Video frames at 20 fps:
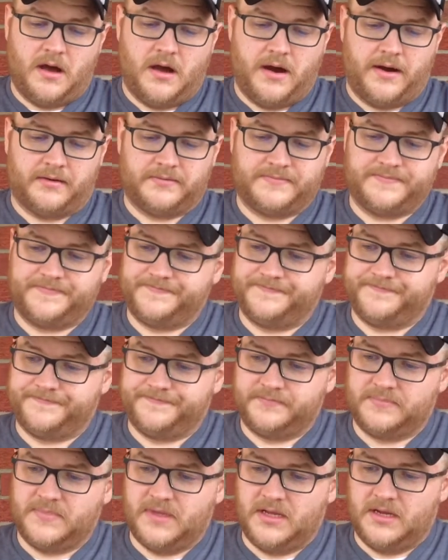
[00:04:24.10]
All right,
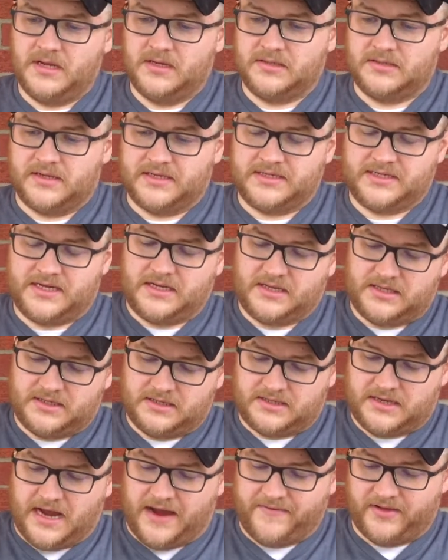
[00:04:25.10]
so let's
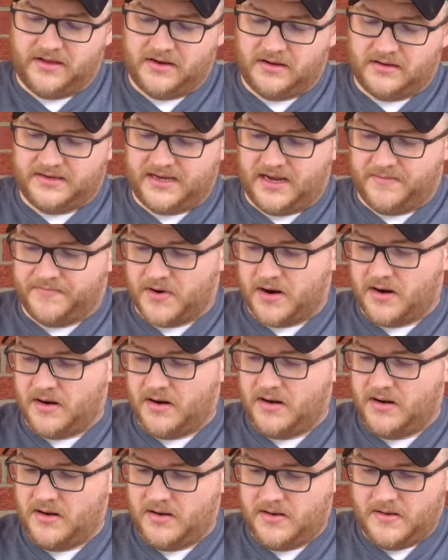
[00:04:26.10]
dive a little deeper.